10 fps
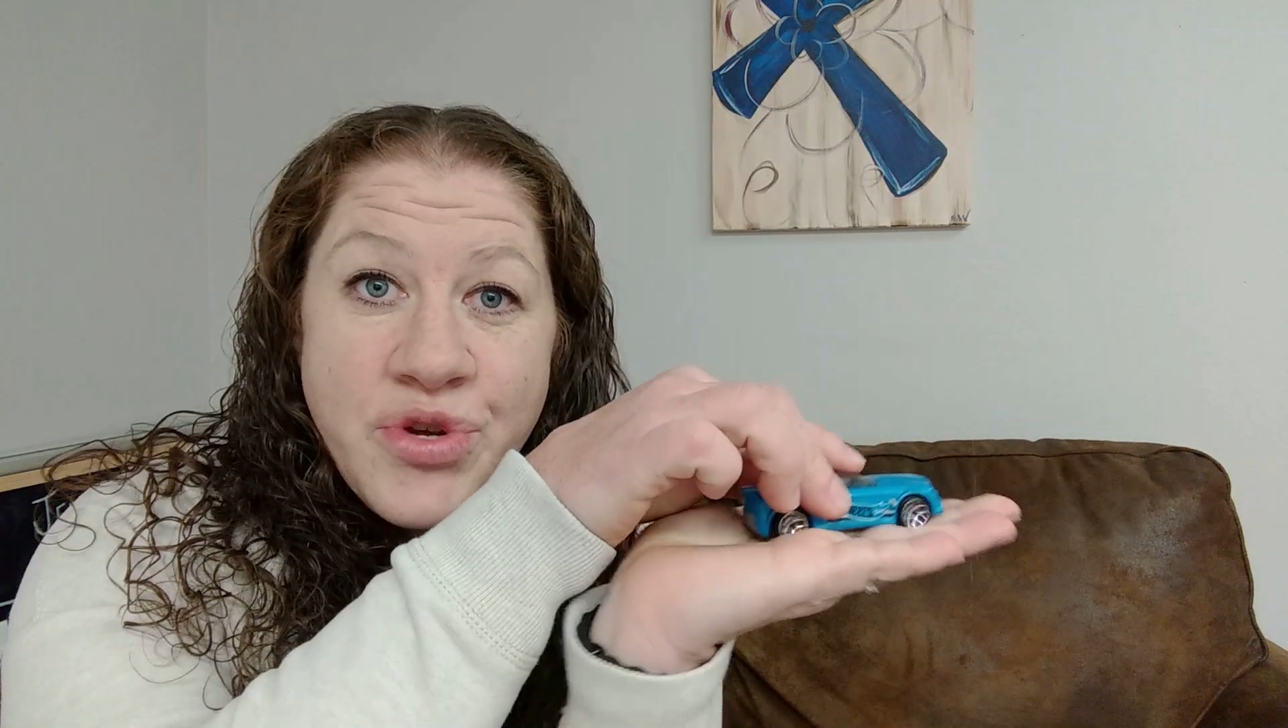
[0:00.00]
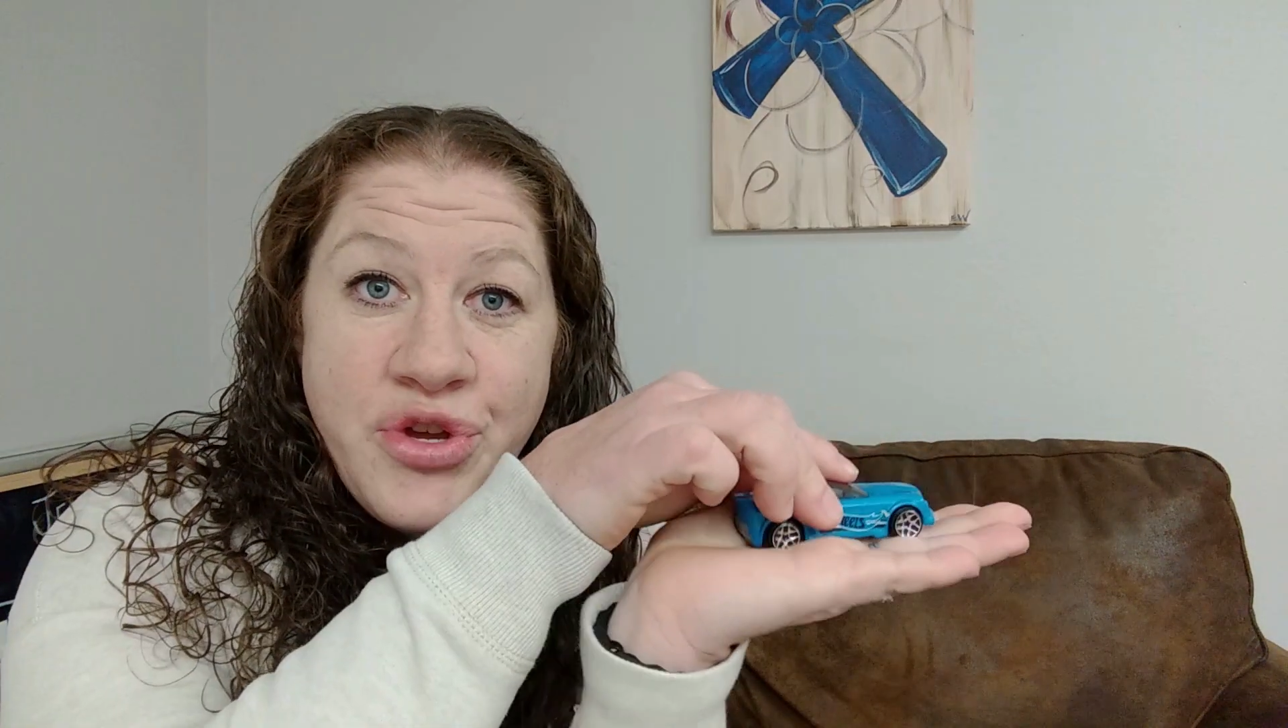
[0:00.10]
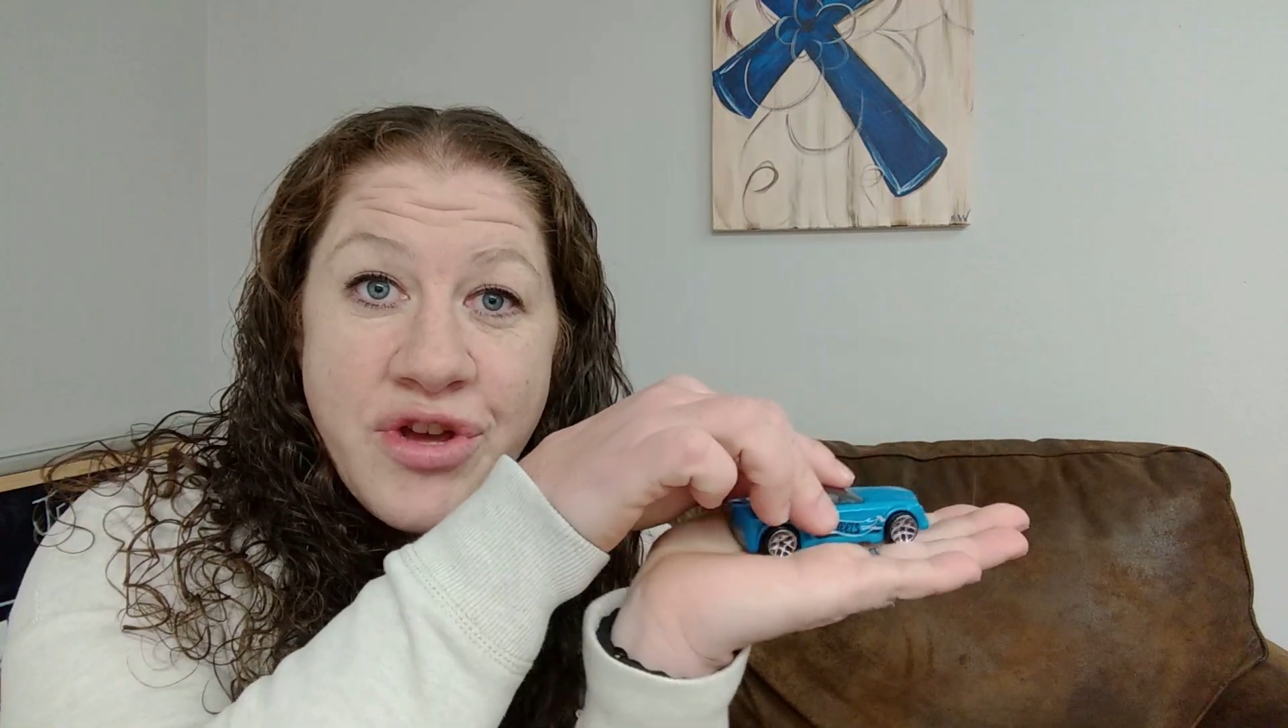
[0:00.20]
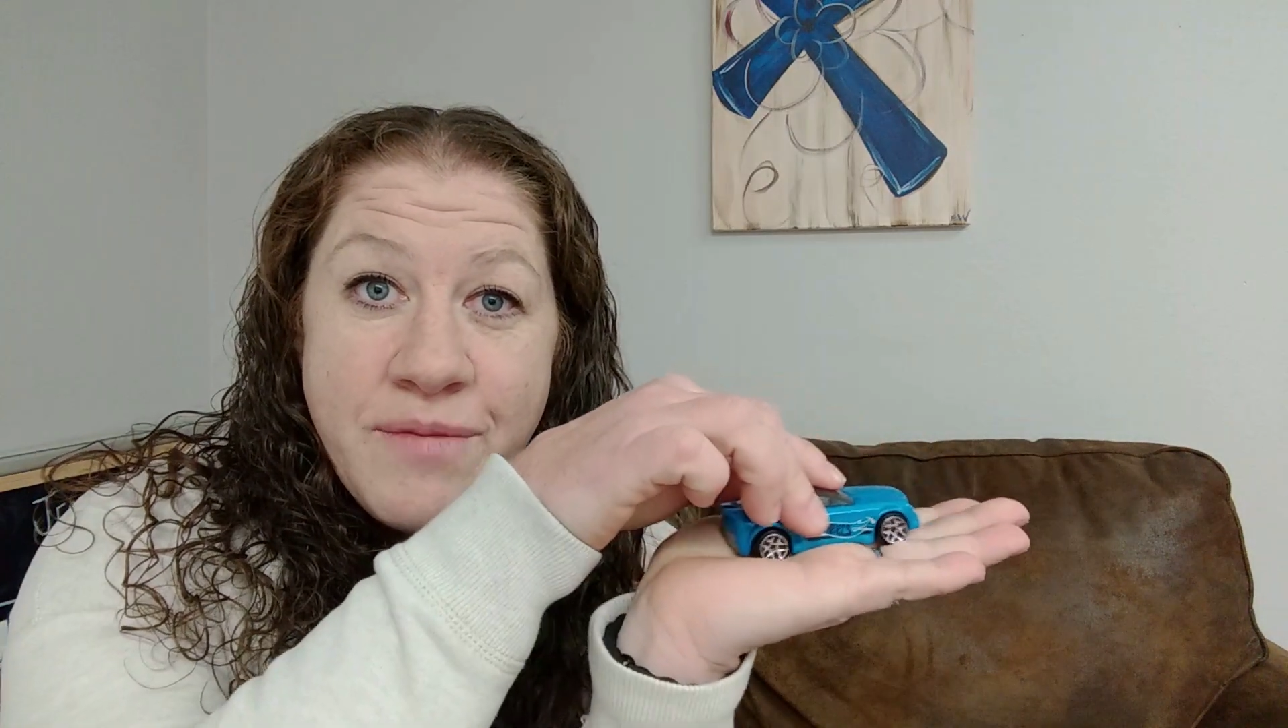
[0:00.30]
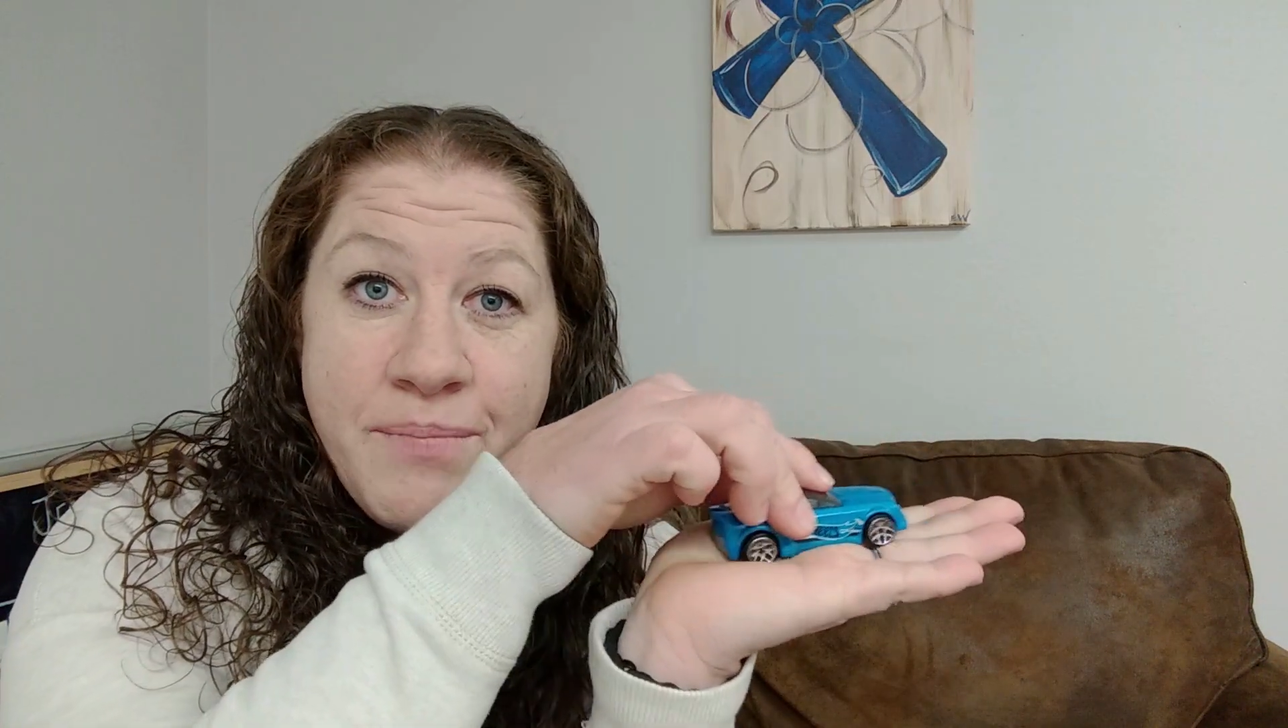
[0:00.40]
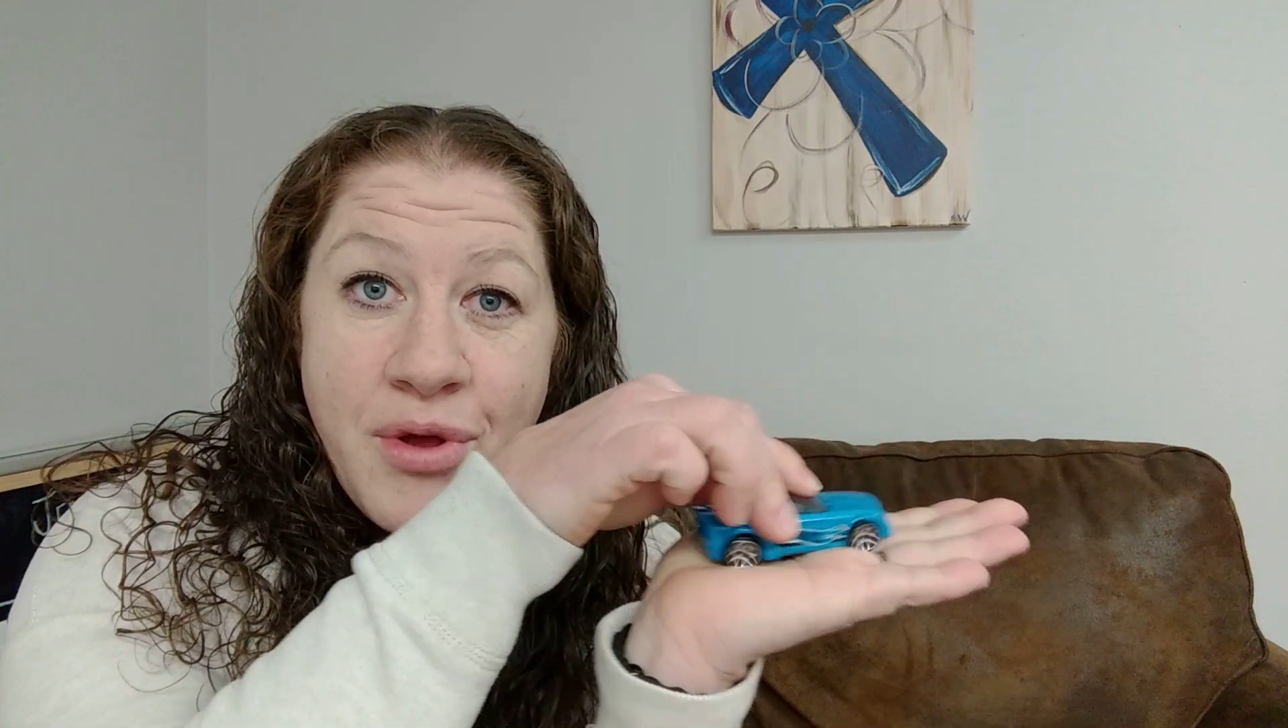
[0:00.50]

where you can